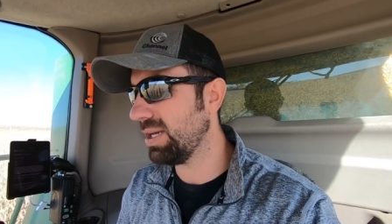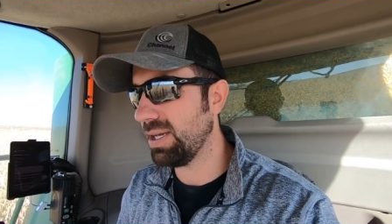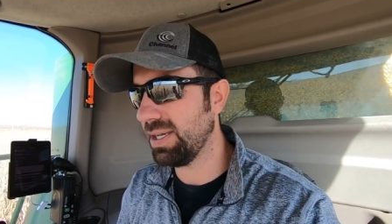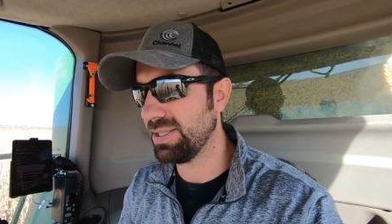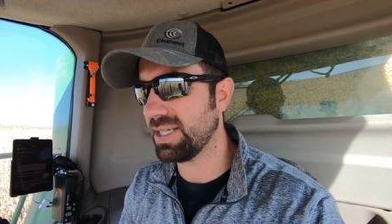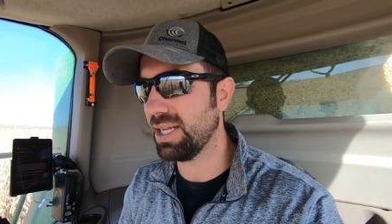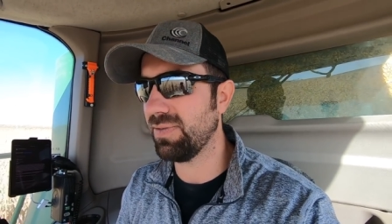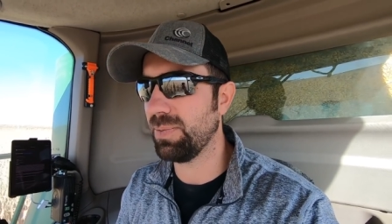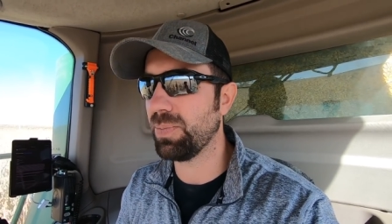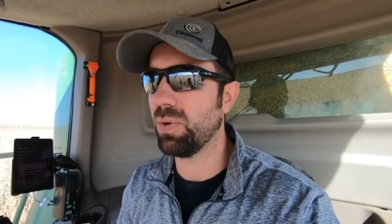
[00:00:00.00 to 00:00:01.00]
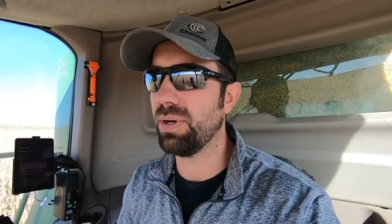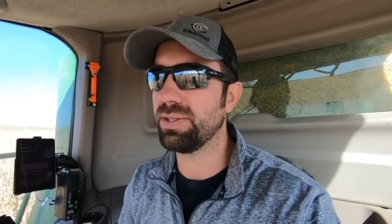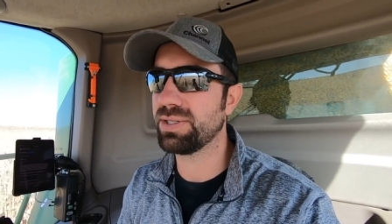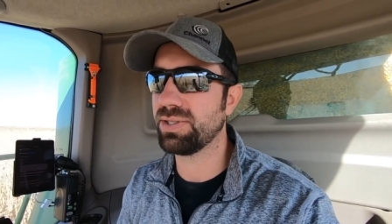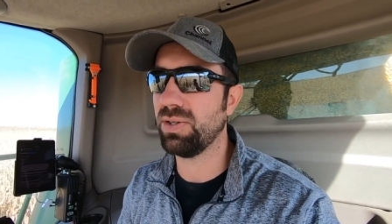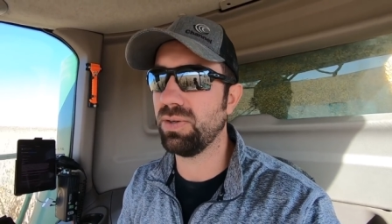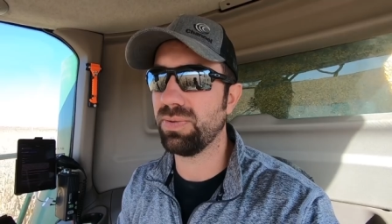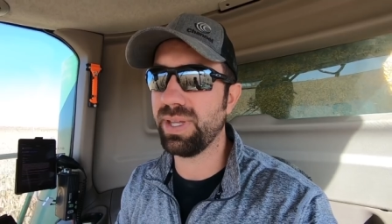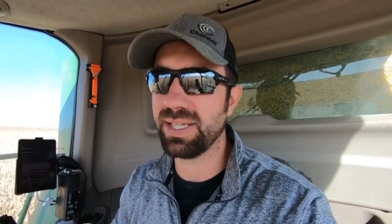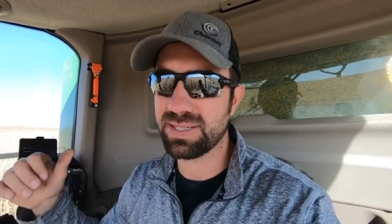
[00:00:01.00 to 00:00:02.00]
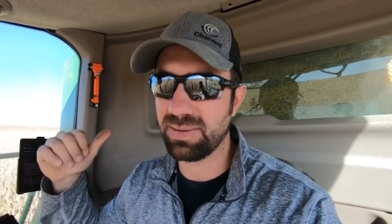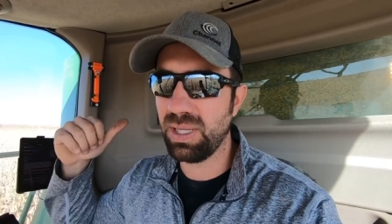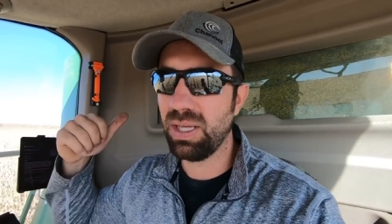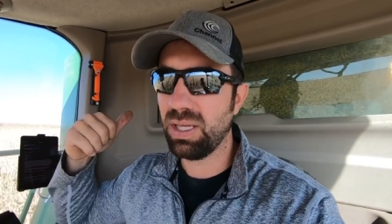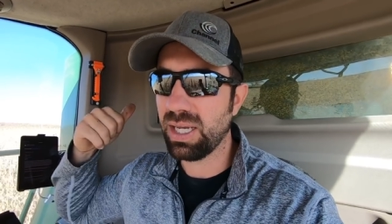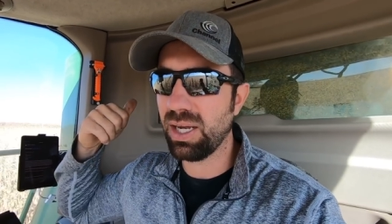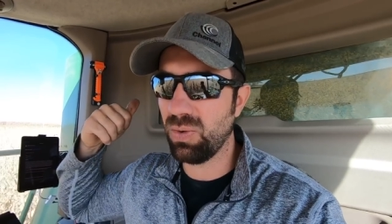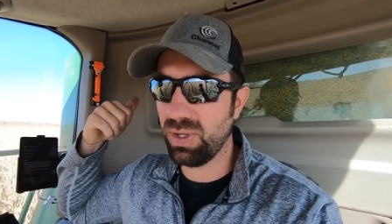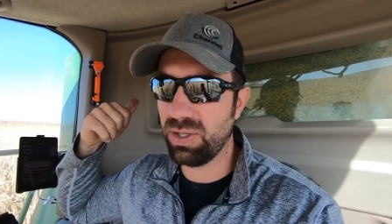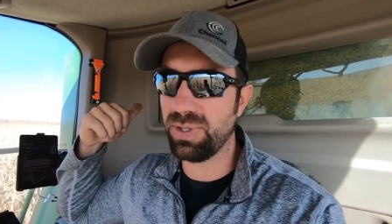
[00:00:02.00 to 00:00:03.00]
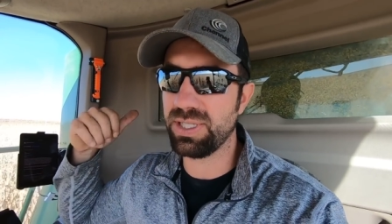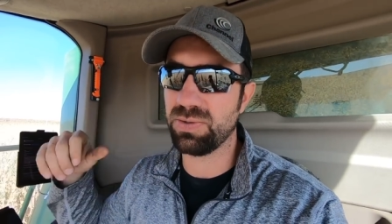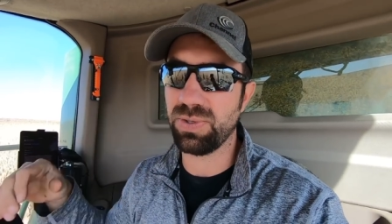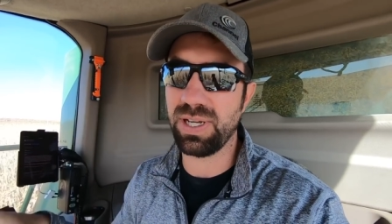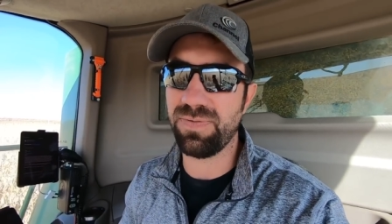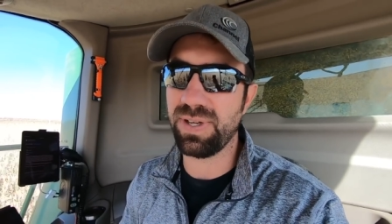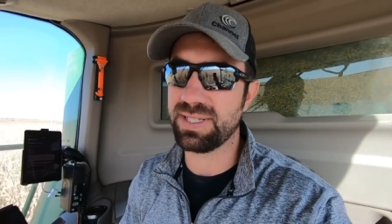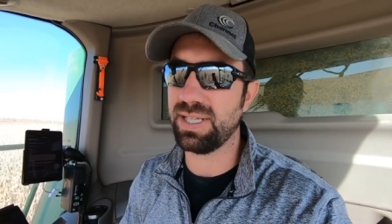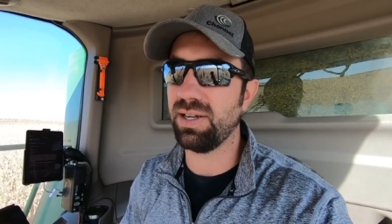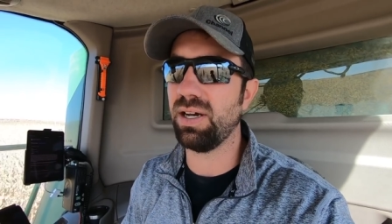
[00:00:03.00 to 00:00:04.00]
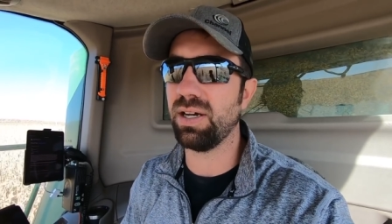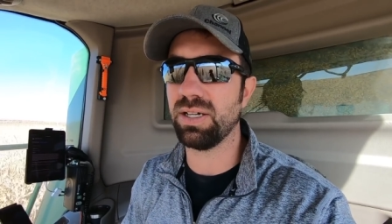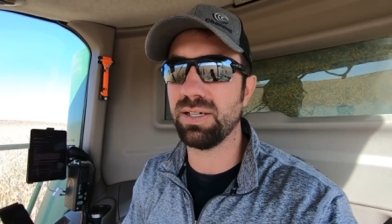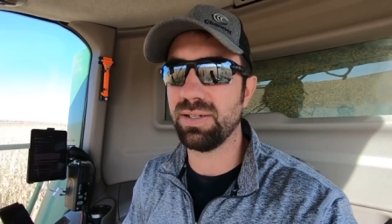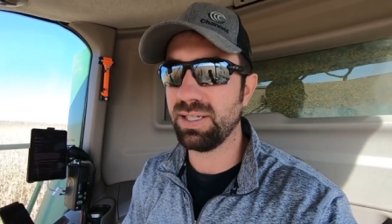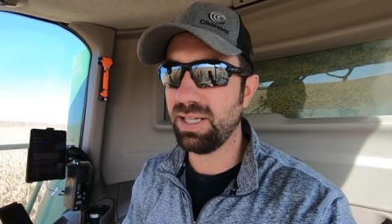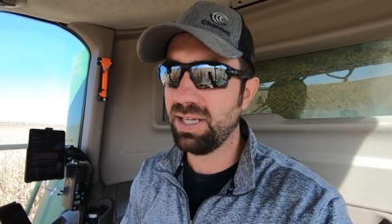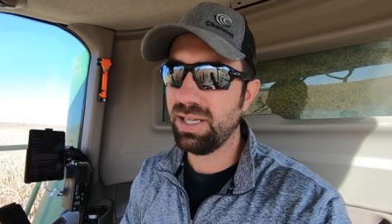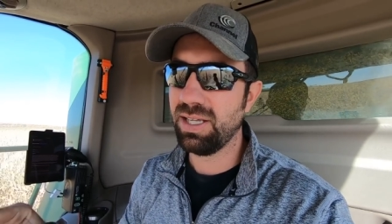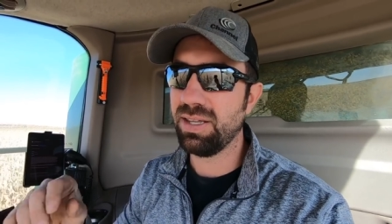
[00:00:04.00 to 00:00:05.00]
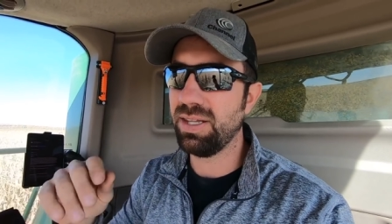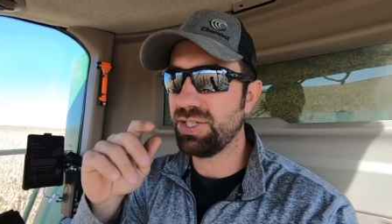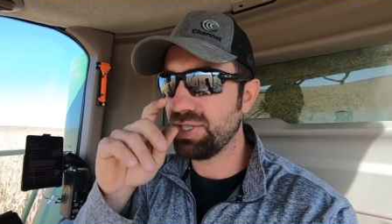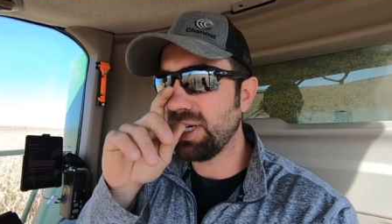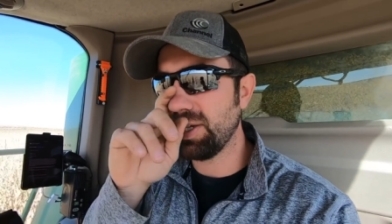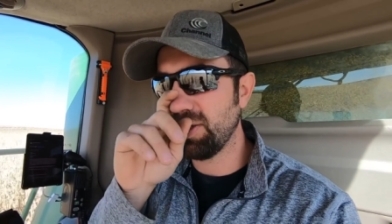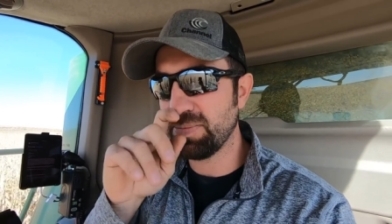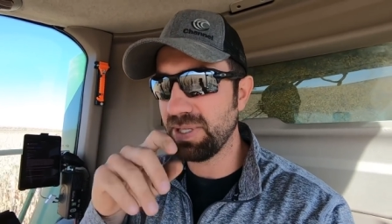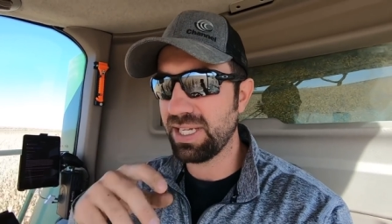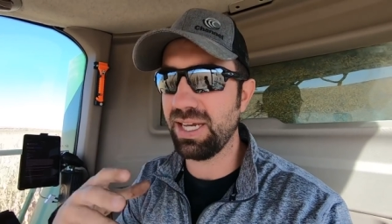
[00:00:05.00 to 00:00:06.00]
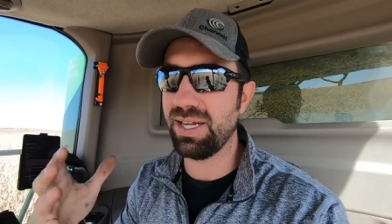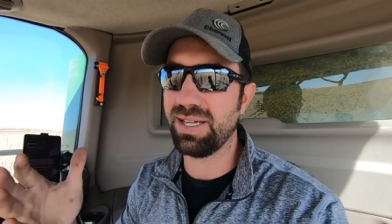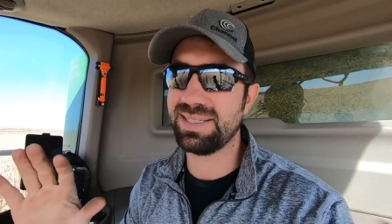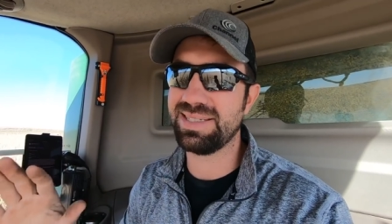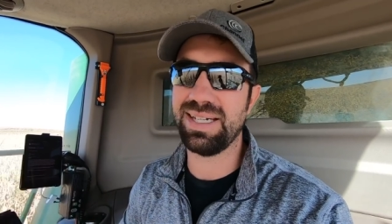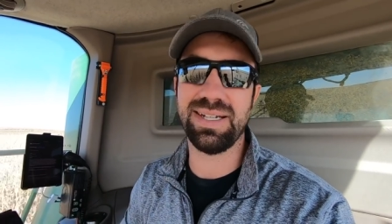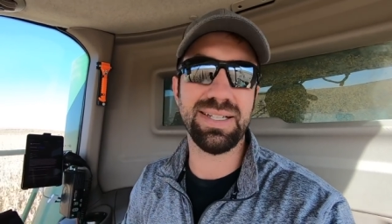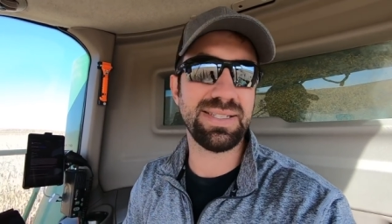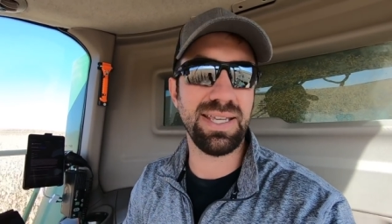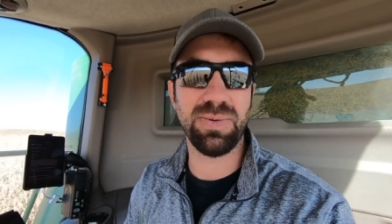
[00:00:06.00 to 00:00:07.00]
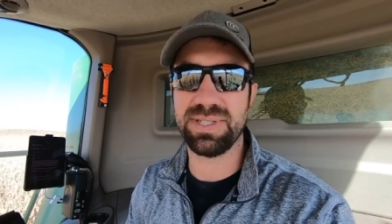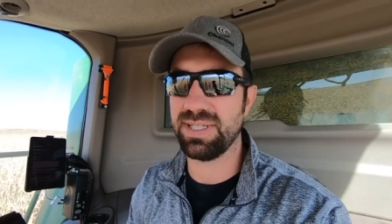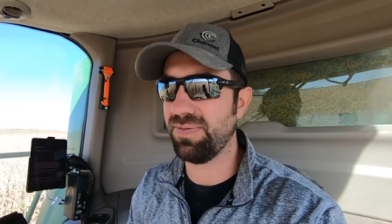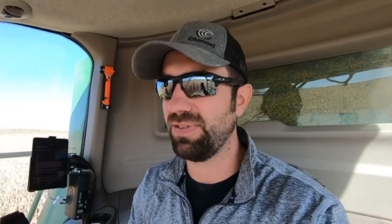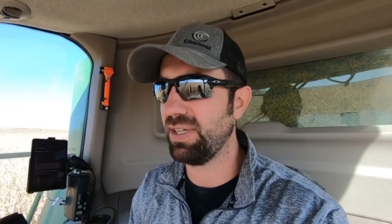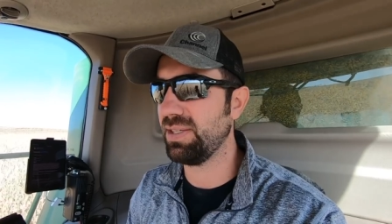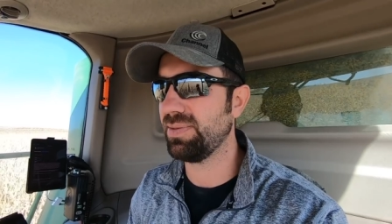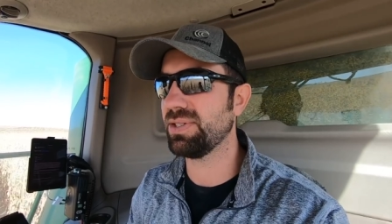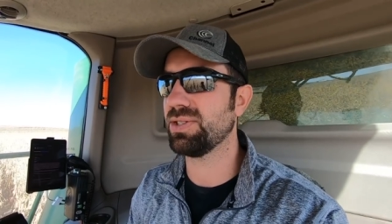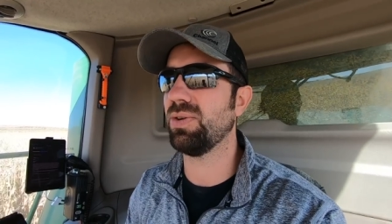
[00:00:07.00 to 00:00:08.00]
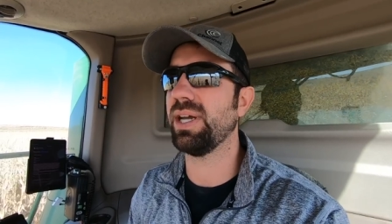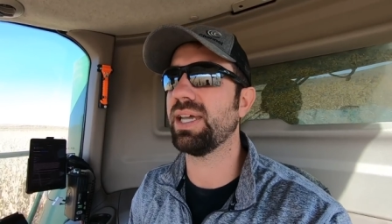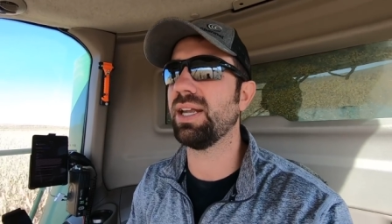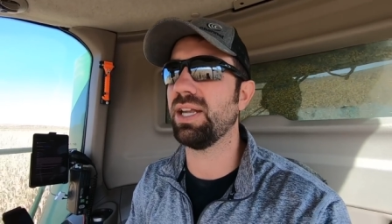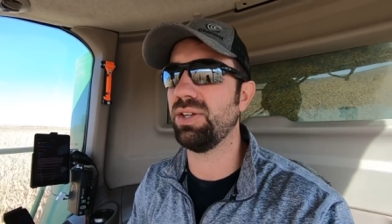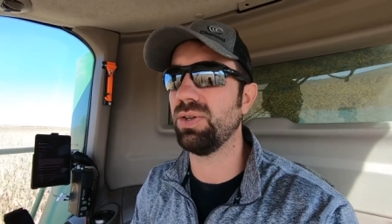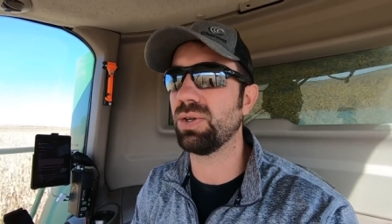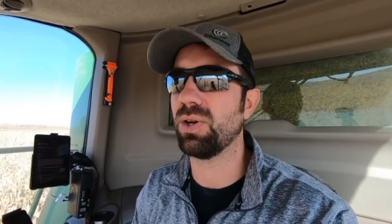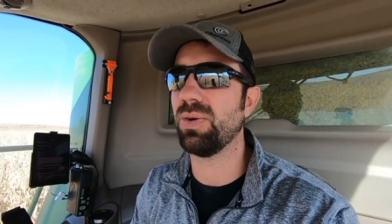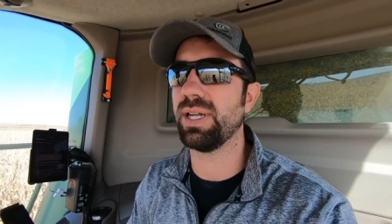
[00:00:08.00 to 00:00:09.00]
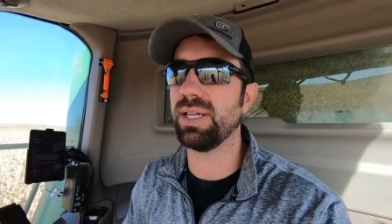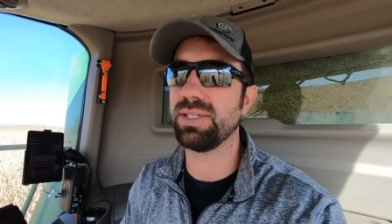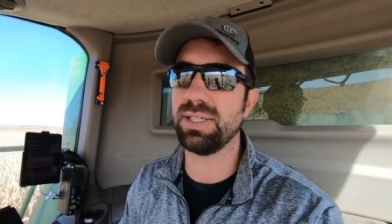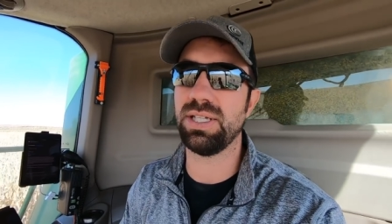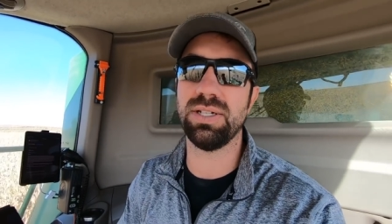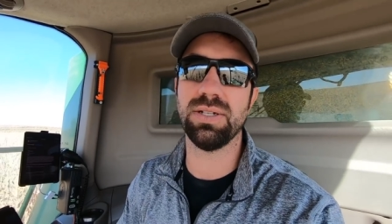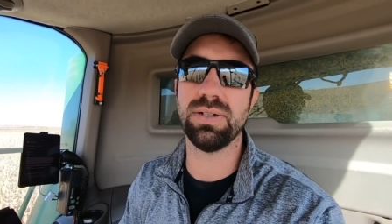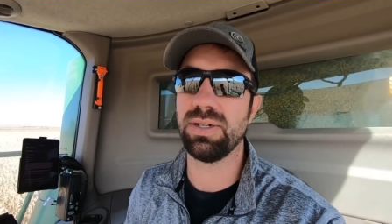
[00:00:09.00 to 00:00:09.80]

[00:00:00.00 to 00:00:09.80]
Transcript: is kind of important. So that's kind of one of the reasons why I fixed that auger. The John Deere mechanic said it was iffy, so I kind of knew going into the year